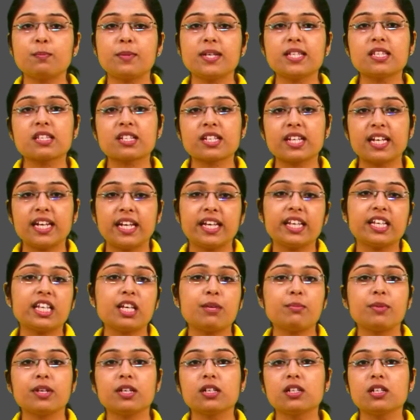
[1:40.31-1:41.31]
pest-killing
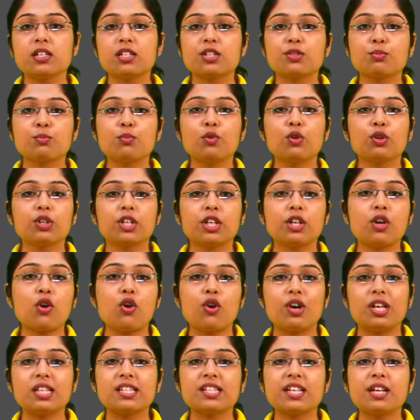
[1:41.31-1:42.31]
chemicals, motor
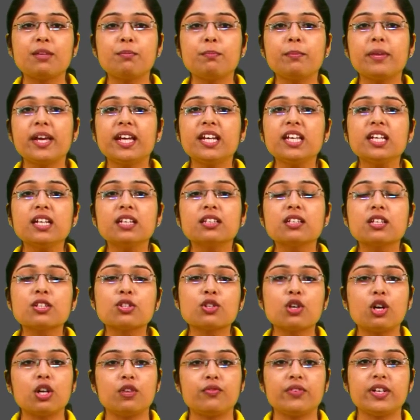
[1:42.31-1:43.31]
oils and many other
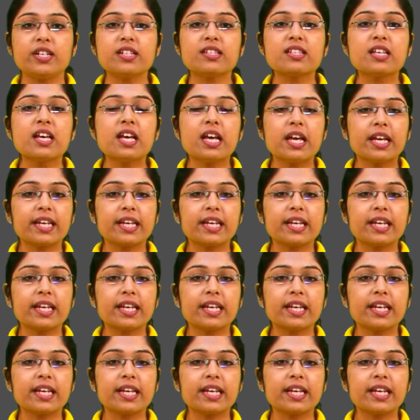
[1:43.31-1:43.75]
solvents